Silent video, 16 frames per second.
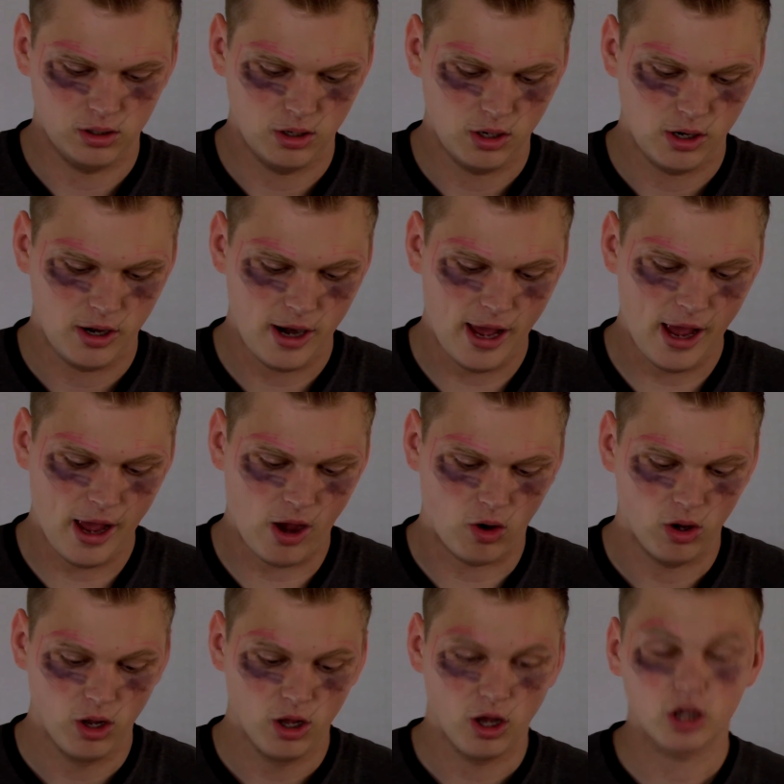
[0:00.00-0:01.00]
Now,
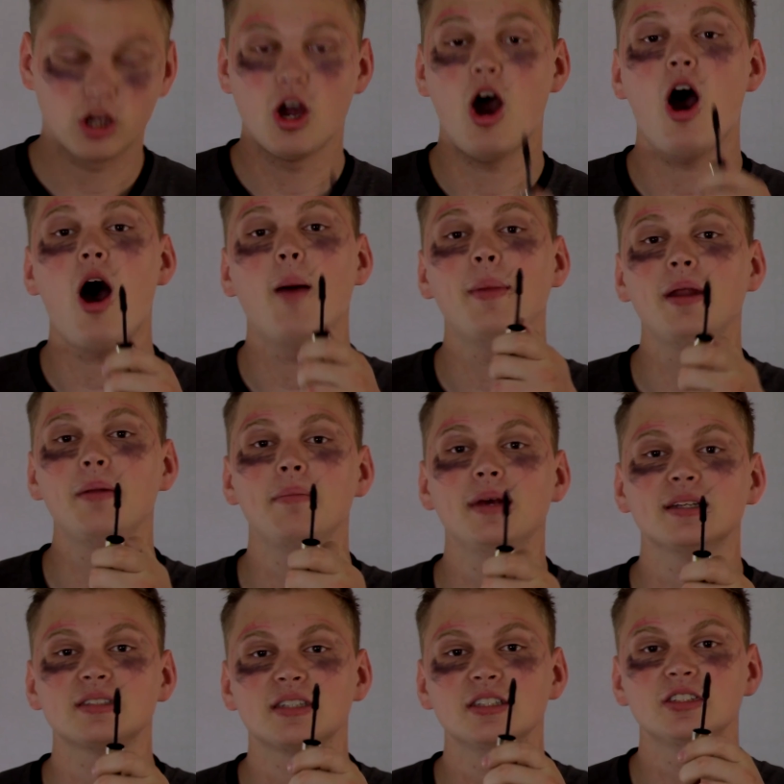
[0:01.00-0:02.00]
common
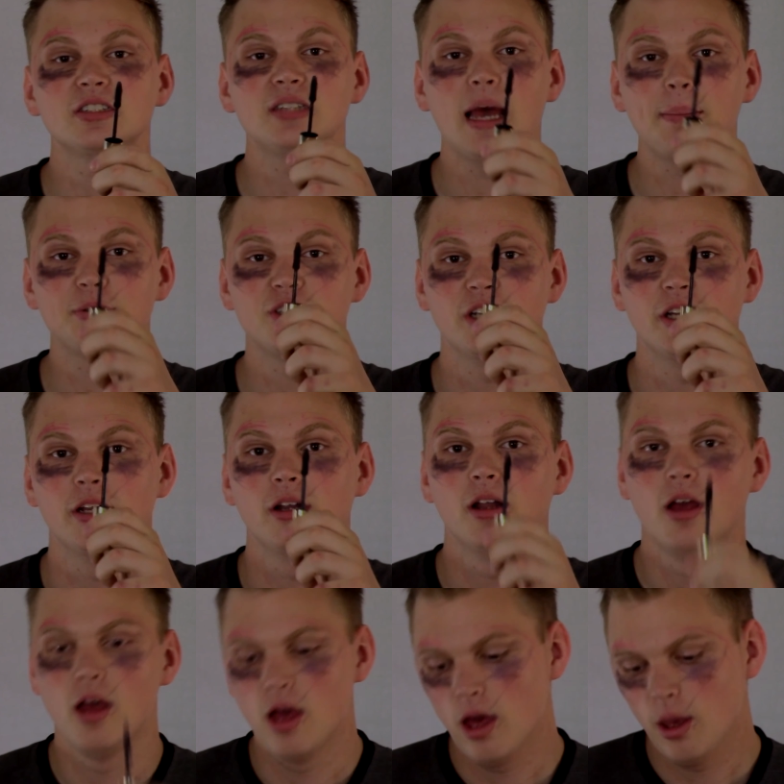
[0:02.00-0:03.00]

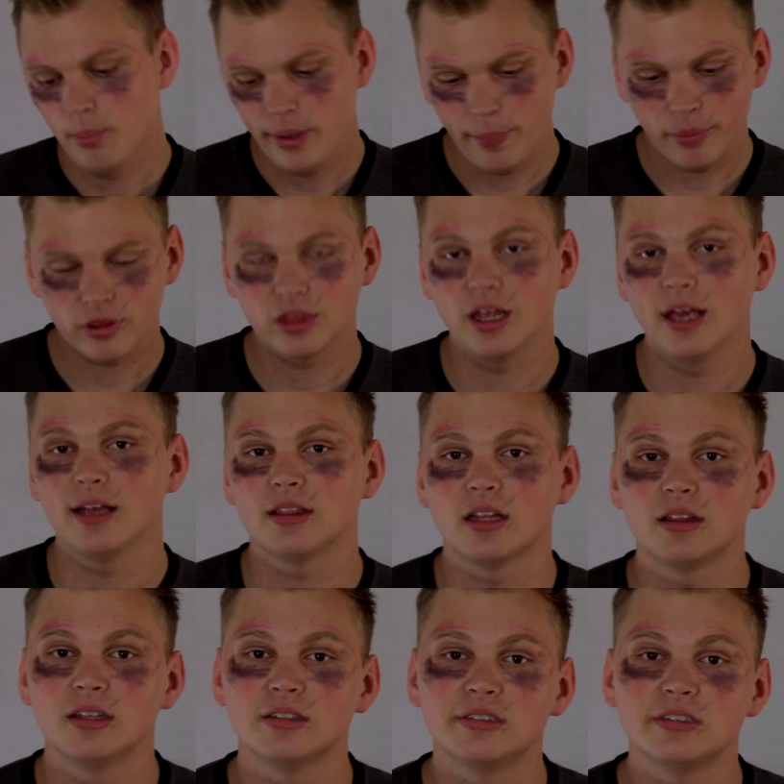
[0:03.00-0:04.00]
misconception. People think
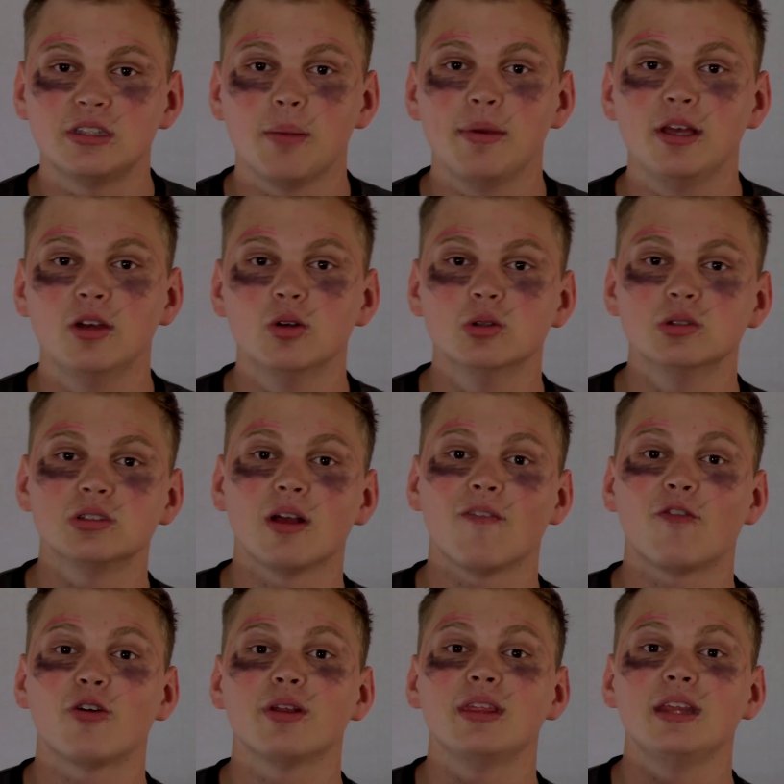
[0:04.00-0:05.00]
that this is to be used
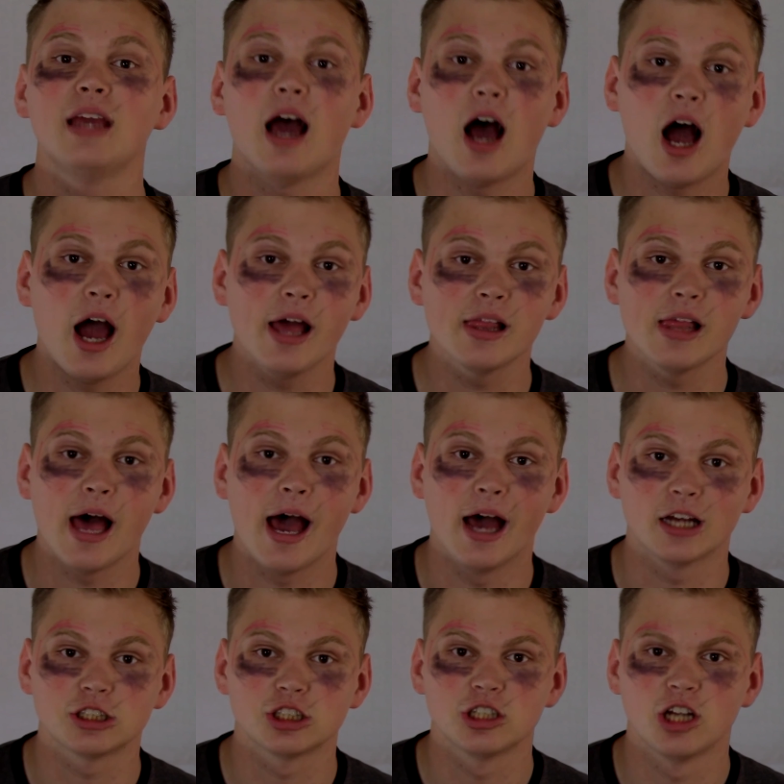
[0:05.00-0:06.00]
for the
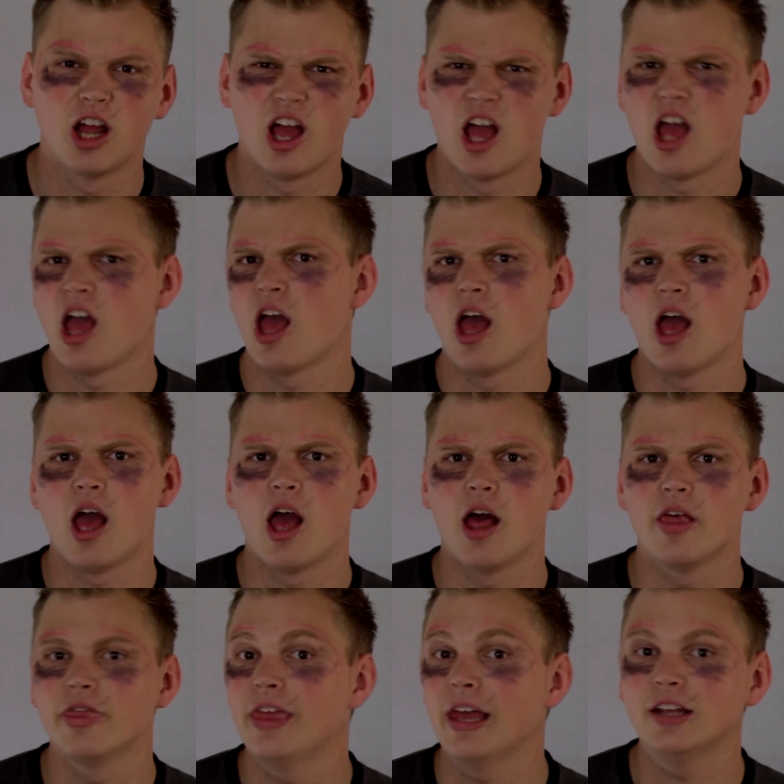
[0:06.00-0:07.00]
eyelash.
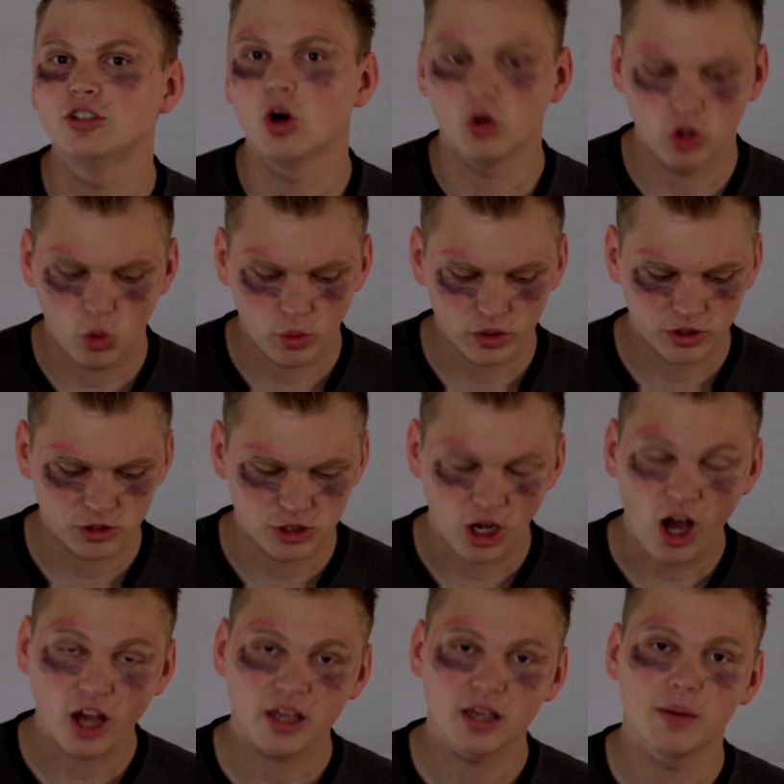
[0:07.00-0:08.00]
They don't know what they're
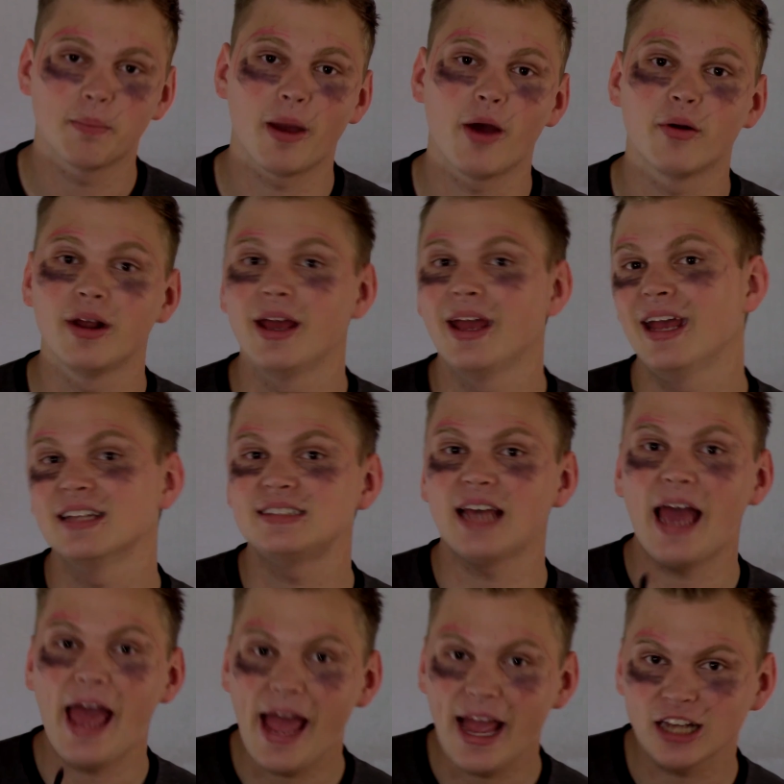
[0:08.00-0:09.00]
talking about. It's
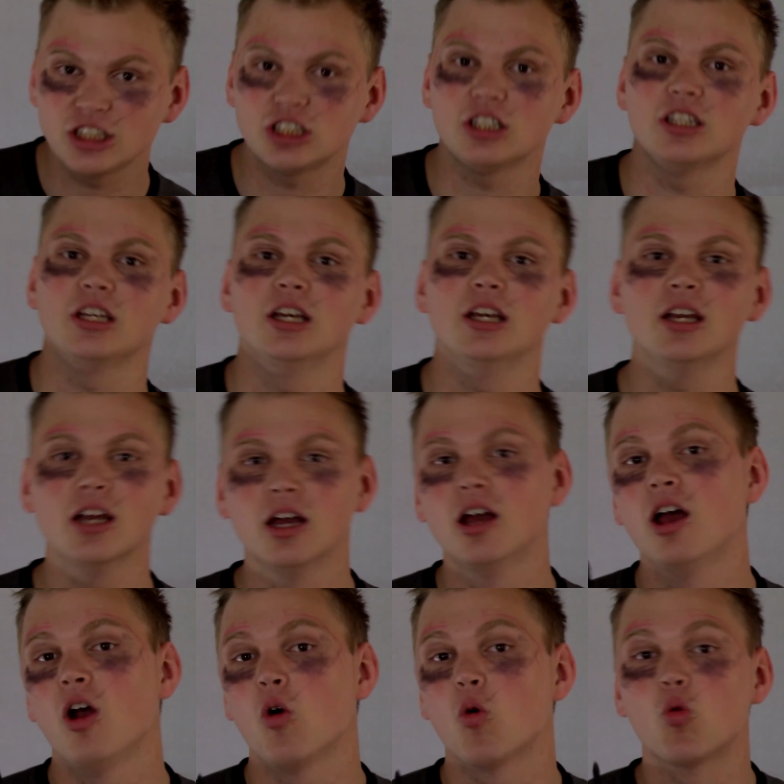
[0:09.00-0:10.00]
actually
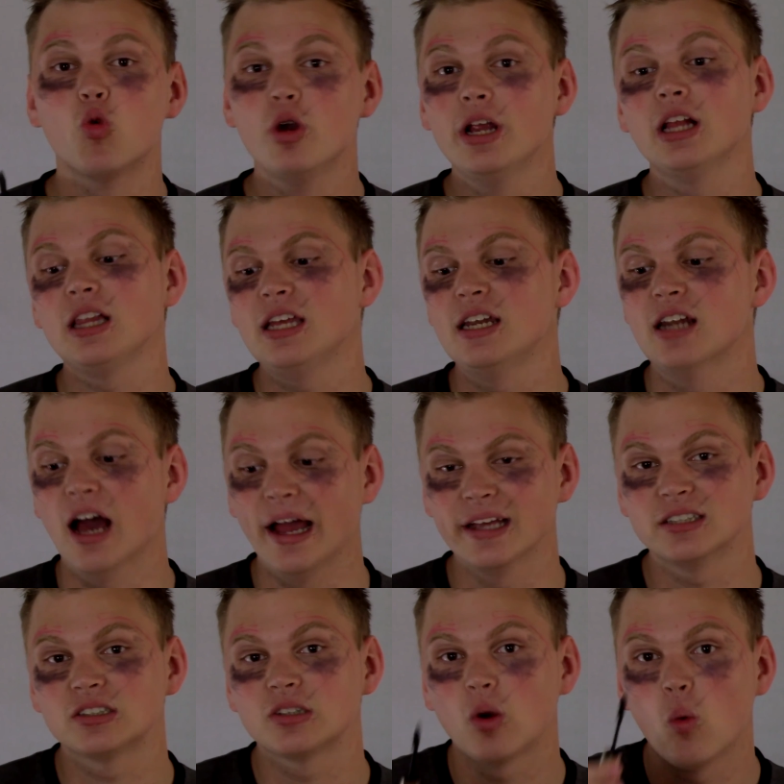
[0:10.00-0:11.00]
really
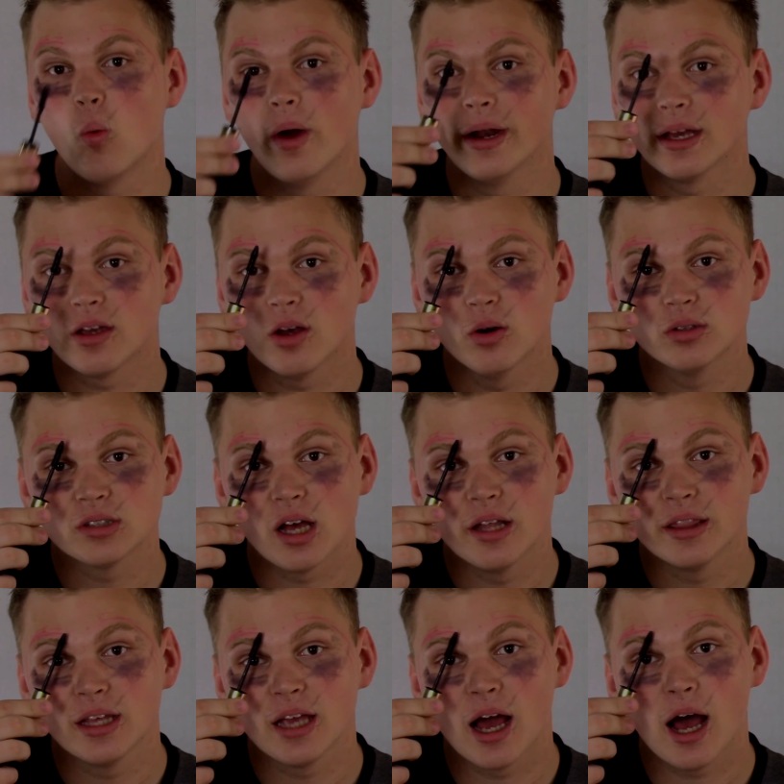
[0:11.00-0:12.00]
nice when it goes
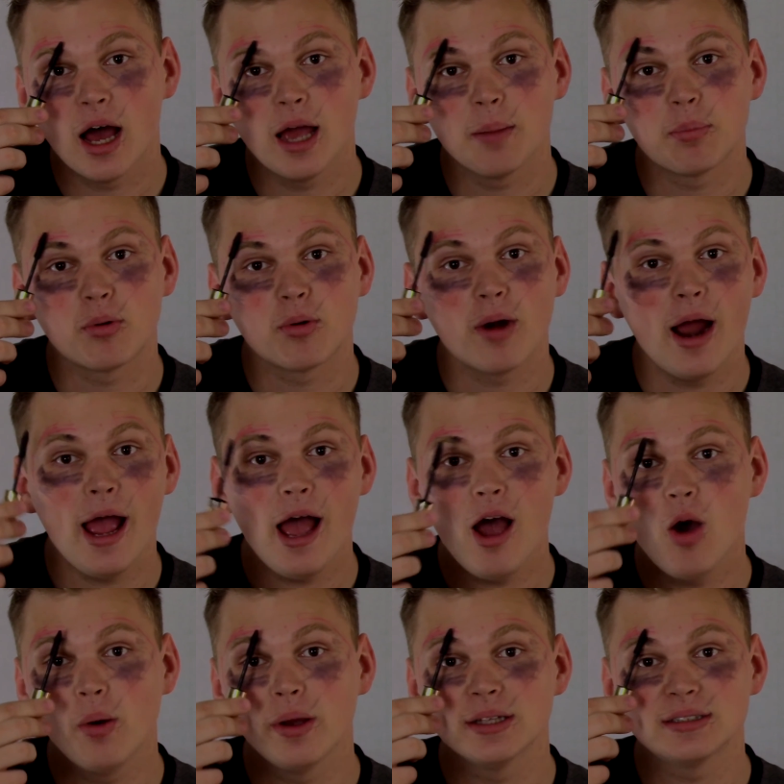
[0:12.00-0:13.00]
on the
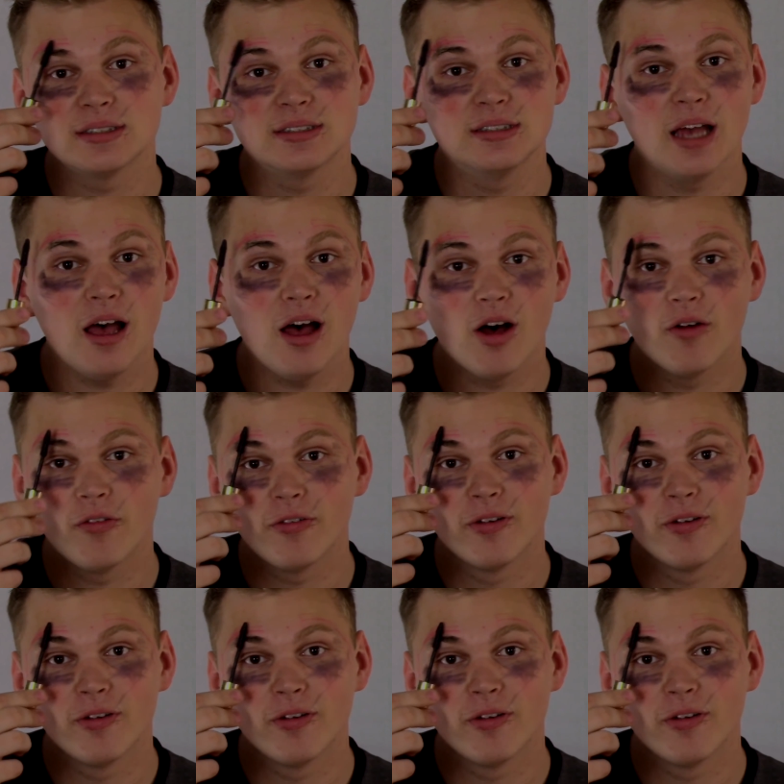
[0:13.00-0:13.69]
eyebrow itself.